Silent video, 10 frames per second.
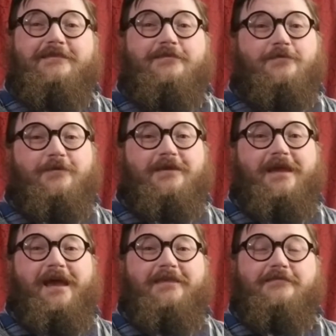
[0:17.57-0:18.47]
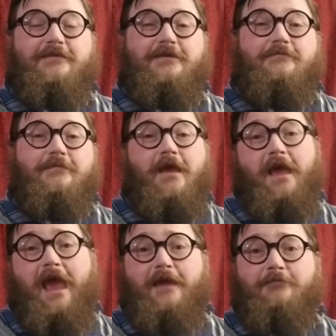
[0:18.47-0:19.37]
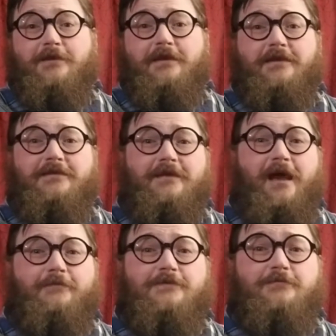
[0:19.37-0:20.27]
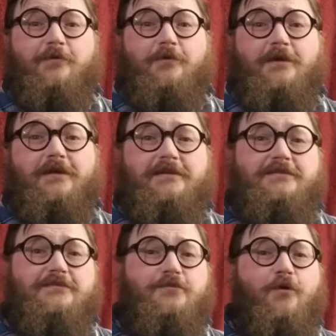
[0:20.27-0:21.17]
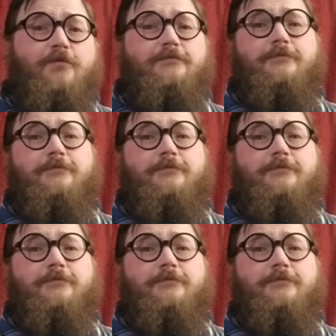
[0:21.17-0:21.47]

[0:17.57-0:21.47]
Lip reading: Queen Catherine, Anne Boleyn, Thomas More, and it's told